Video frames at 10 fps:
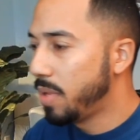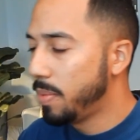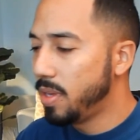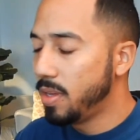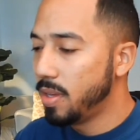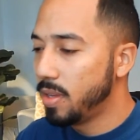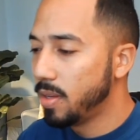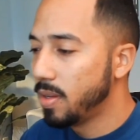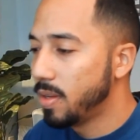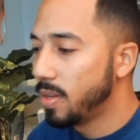baby.
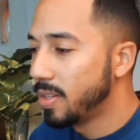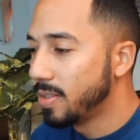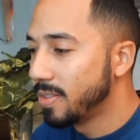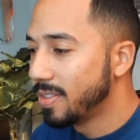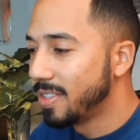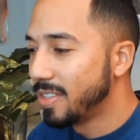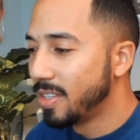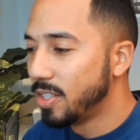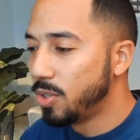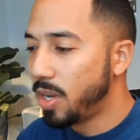
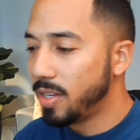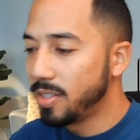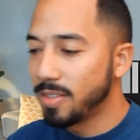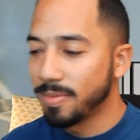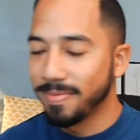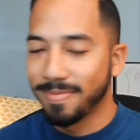Join us.